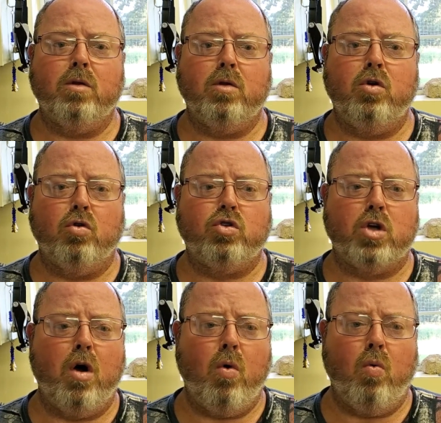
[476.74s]
your
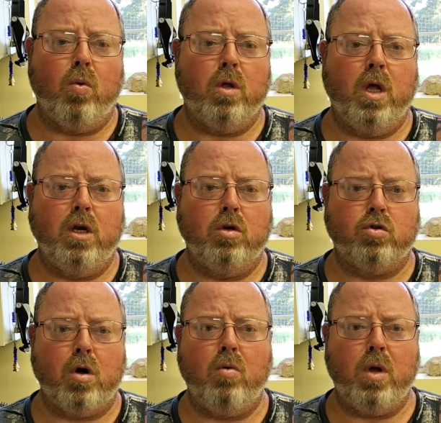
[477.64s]
zone, and your
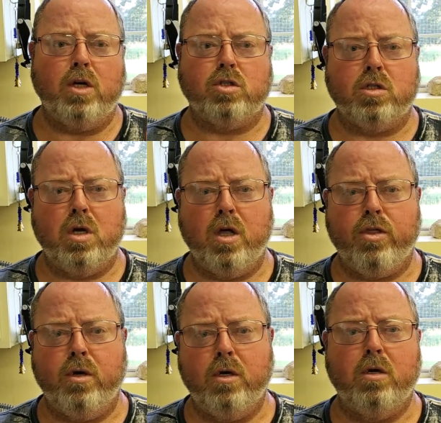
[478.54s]
zone has
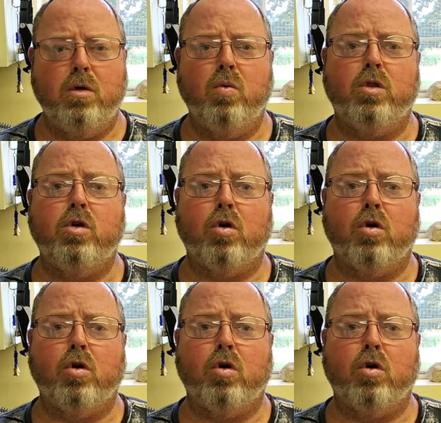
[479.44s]
nothing to do with your